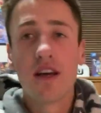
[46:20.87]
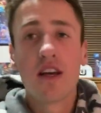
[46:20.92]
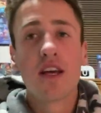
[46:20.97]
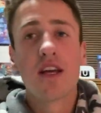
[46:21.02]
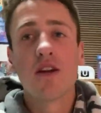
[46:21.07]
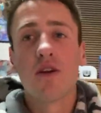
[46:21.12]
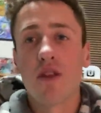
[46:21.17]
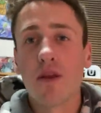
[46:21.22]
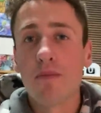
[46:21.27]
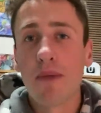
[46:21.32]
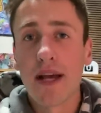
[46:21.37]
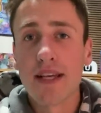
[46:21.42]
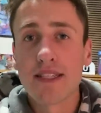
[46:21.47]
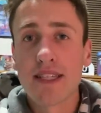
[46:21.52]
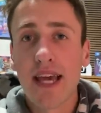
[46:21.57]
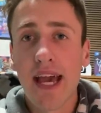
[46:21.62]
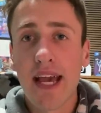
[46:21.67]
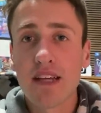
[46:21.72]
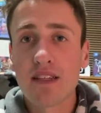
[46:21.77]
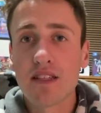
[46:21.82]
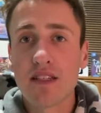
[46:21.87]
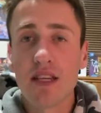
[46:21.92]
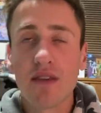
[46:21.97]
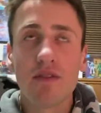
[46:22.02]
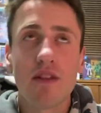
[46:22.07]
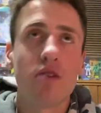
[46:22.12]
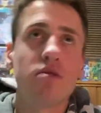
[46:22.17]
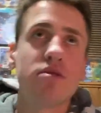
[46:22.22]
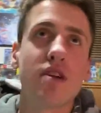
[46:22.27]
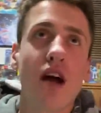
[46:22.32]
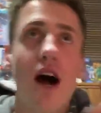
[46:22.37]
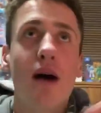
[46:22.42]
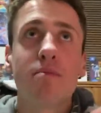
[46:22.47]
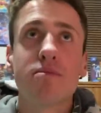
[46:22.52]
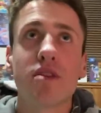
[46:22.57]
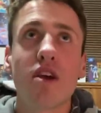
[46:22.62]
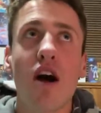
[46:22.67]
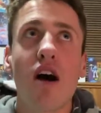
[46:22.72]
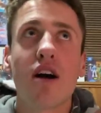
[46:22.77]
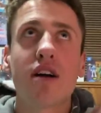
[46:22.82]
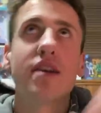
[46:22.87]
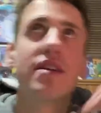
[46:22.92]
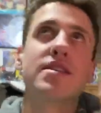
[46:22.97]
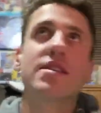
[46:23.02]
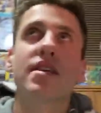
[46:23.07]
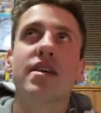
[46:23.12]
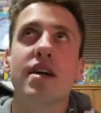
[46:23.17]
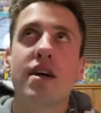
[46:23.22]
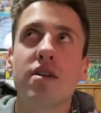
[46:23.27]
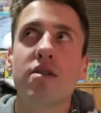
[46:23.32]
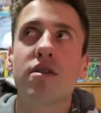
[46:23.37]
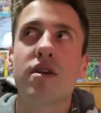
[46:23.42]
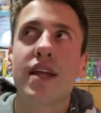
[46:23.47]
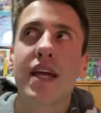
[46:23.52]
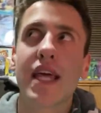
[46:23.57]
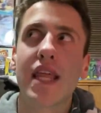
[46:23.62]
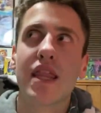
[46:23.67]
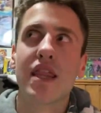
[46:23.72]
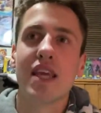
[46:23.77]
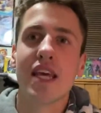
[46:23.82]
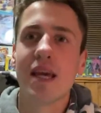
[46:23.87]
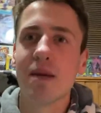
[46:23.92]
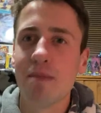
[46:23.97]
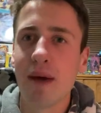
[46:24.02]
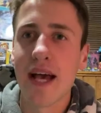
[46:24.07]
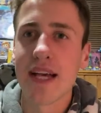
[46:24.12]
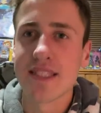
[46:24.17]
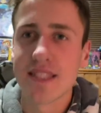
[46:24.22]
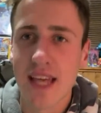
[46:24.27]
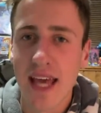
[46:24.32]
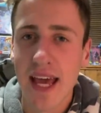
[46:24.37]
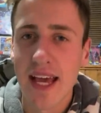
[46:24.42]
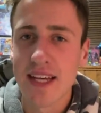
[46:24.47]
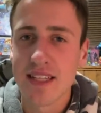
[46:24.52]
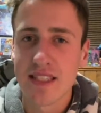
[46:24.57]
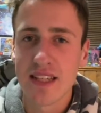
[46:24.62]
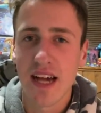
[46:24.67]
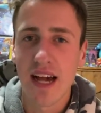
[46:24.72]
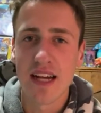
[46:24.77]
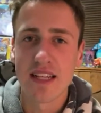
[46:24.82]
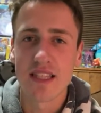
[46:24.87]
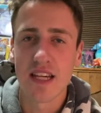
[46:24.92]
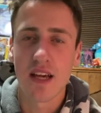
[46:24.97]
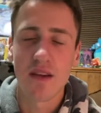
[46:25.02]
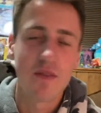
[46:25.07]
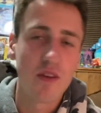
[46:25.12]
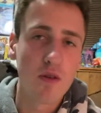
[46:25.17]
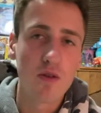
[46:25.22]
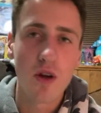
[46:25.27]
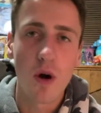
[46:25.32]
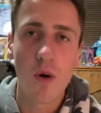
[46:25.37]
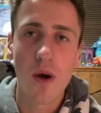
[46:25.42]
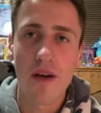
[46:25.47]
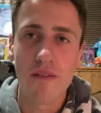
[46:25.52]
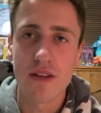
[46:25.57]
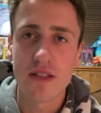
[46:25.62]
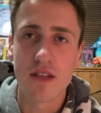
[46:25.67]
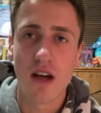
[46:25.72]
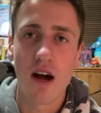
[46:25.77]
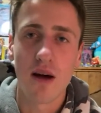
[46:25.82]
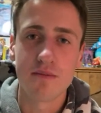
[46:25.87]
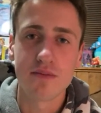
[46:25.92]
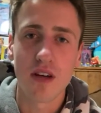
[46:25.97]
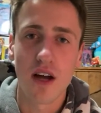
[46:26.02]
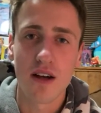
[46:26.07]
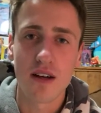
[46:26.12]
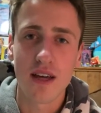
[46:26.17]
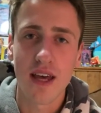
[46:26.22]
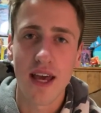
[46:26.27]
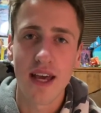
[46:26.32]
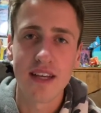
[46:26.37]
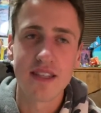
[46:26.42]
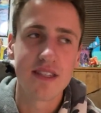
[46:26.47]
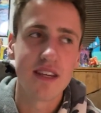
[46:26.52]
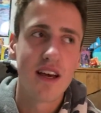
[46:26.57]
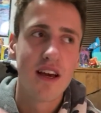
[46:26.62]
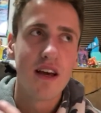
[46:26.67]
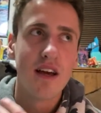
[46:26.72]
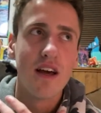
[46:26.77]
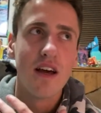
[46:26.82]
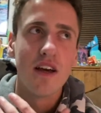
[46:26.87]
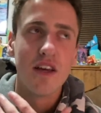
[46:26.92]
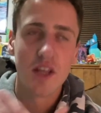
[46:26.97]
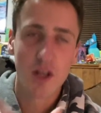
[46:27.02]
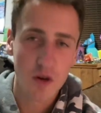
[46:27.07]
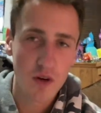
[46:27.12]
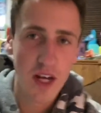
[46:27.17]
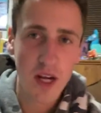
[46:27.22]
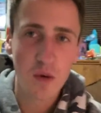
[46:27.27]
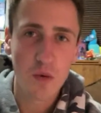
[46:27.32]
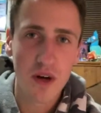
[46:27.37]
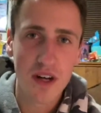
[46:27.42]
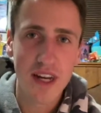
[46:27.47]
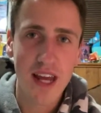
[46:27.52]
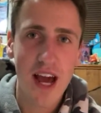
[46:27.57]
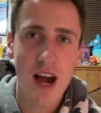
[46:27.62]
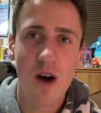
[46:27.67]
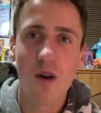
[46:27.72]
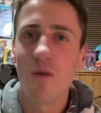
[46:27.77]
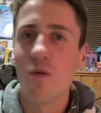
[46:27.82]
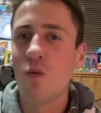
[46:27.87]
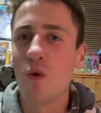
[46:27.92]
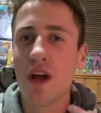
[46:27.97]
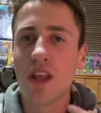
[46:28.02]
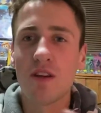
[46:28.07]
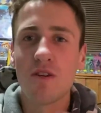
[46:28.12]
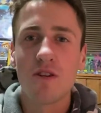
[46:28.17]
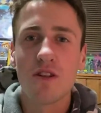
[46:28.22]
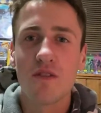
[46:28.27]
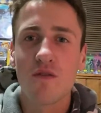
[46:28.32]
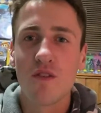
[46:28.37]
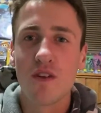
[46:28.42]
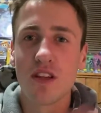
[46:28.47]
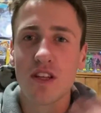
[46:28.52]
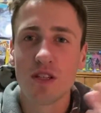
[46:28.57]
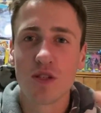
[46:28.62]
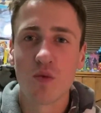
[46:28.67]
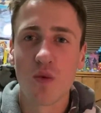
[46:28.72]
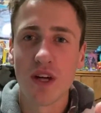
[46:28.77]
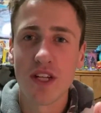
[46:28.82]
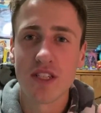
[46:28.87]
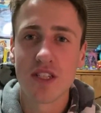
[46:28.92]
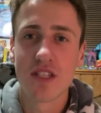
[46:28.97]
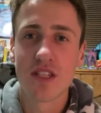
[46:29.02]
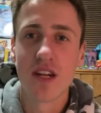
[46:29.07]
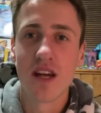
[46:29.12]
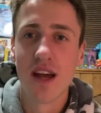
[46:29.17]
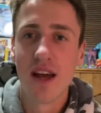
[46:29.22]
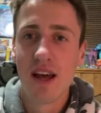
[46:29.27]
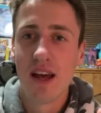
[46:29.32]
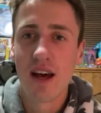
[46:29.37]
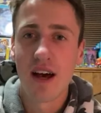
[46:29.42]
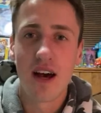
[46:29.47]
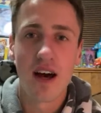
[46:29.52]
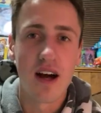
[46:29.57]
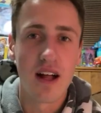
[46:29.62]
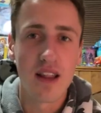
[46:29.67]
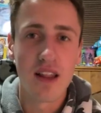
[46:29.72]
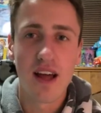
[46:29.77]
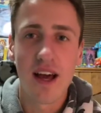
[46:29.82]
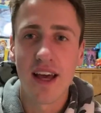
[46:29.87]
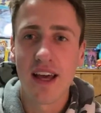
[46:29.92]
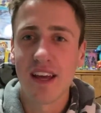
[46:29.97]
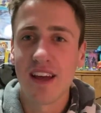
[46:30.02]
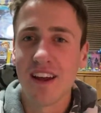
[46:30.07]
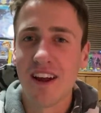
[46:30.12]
You know, the best cases. Even though Tomtoc is literally the best case, guys. Like if you don't have a Tomtoc case, you need one now. Whether it's for the Switch uh, Lite,